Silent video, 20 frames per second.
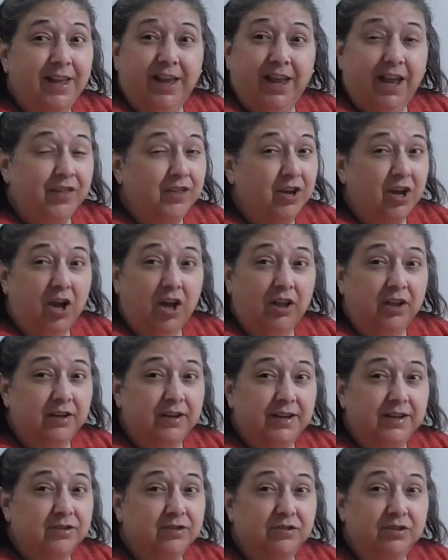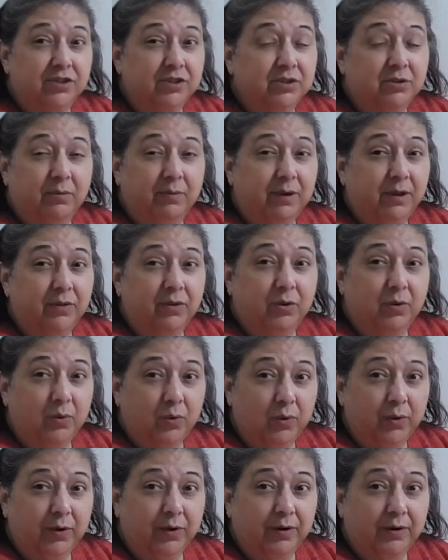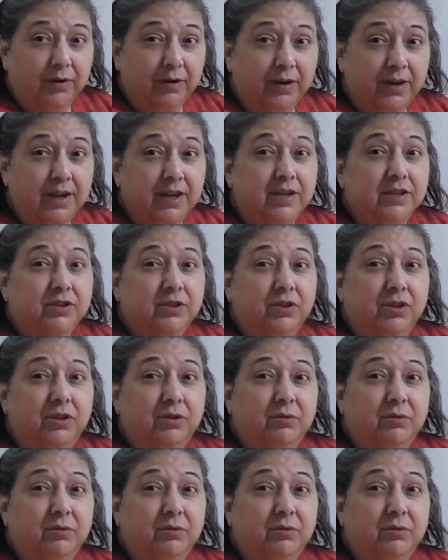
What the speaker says: and the holidays are just around the corner. So